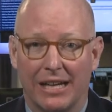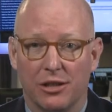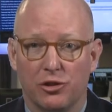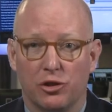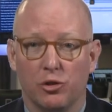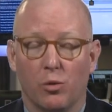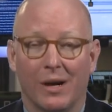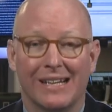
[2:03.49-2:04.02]

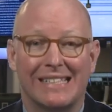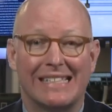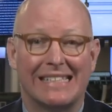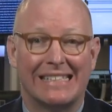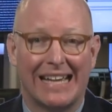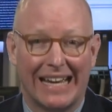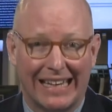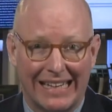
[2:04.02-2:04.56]
into a
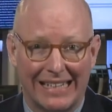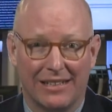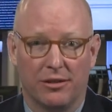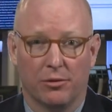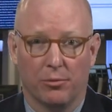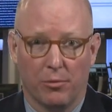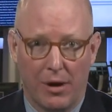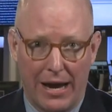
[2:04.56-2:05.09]
second
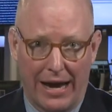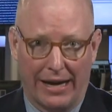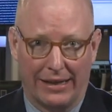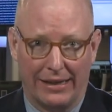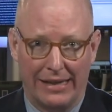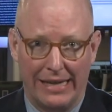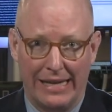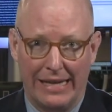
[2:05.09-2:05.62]

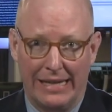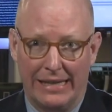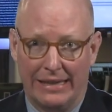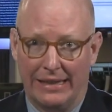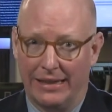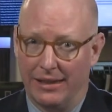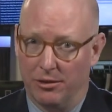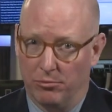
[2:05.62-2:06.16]
wreck.
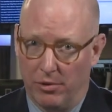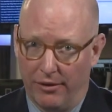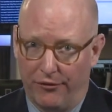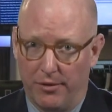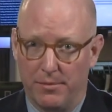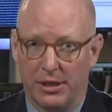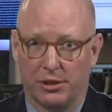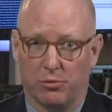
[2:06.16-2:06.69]
He didn't run
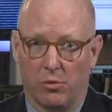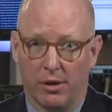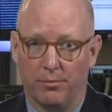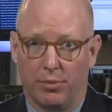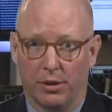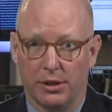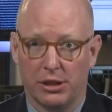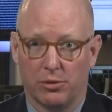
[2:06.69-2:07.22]
from this one.
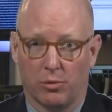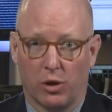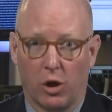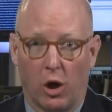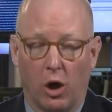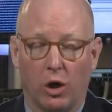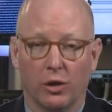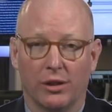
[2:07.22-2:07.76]
Police were
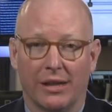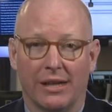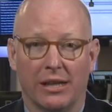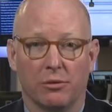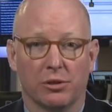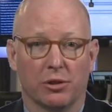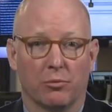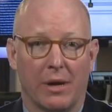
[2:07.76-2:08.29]
called and
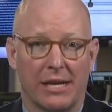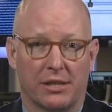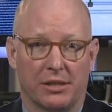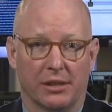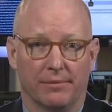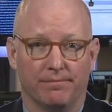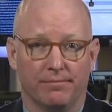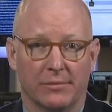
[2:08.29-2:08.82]
he was
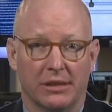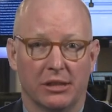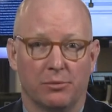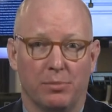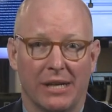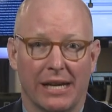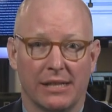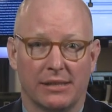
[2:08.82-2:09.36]
arrested. His
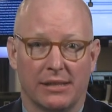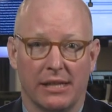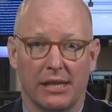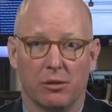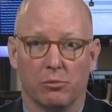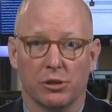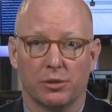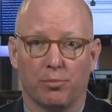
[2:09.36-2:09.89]

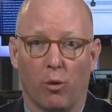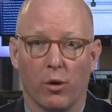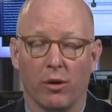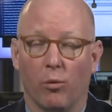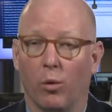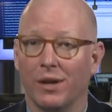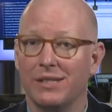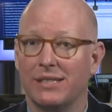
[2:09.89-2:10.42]
BAC was
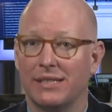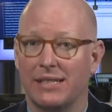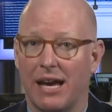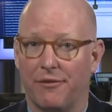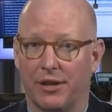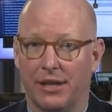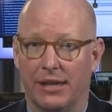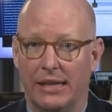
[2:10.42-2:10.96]

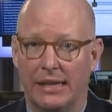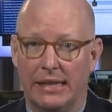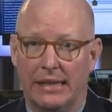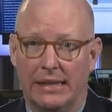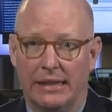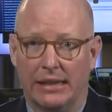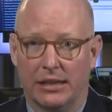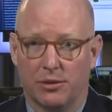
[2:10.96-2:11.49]
0.17.
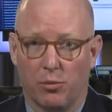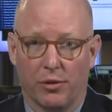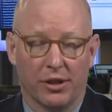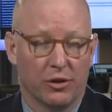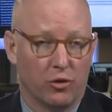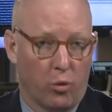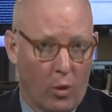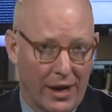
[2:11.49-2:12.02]
That's more
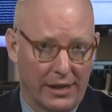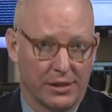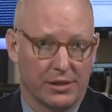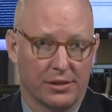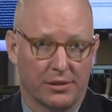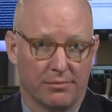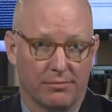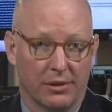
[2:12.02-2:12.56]
than
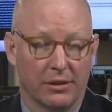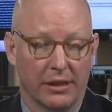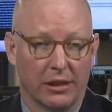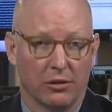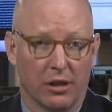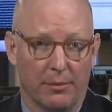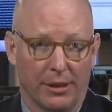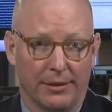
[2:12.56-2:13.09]
twice the
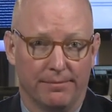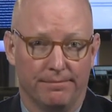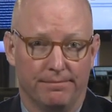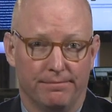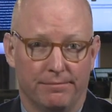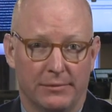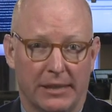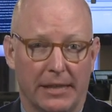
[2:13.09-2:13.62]
legal limit.
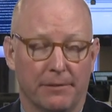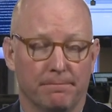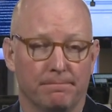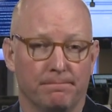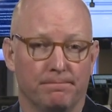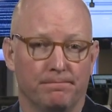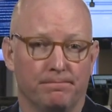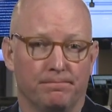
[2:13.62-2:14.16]
Dan?
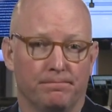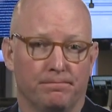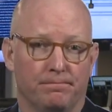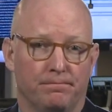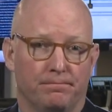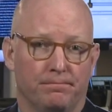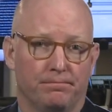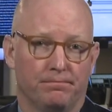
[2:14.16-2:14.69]
Mike
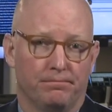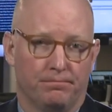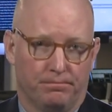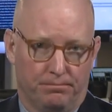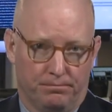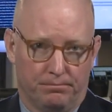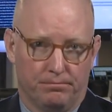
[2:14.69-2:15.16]
Benner, thank you.